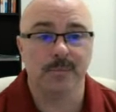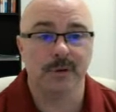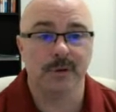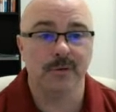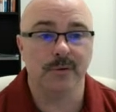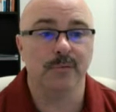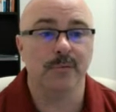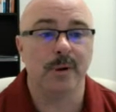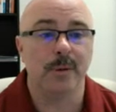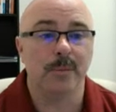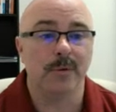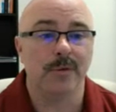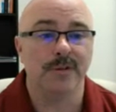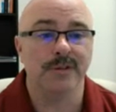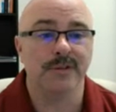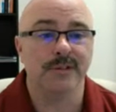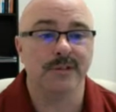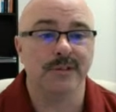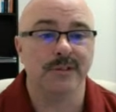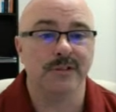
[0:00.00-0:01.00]
But remember,
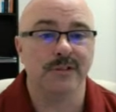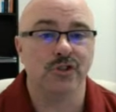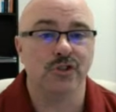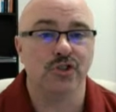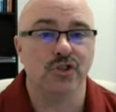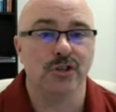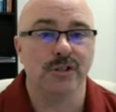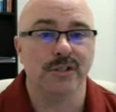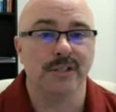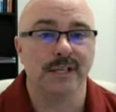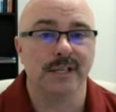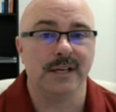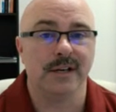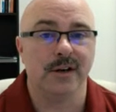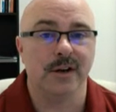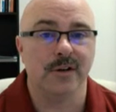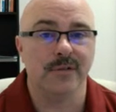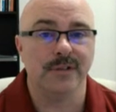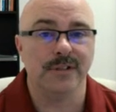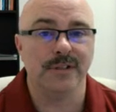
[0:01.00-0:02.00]
this just in
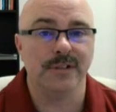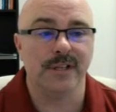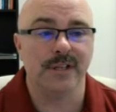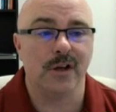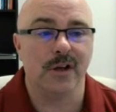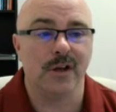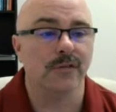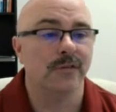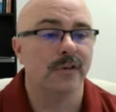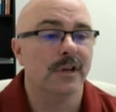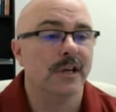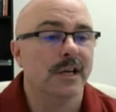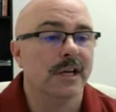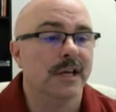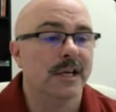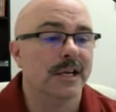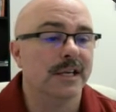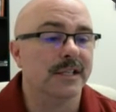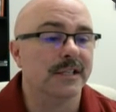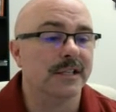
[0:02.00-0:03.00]
and of itself
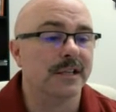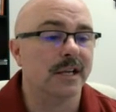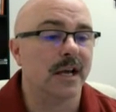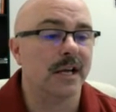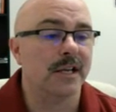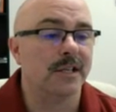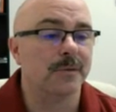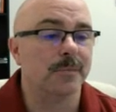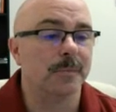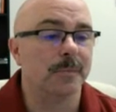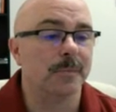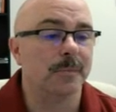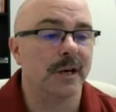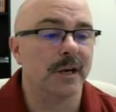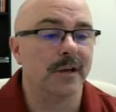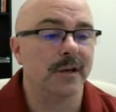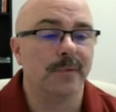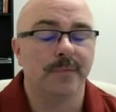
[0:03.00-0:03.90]
is cosmetic.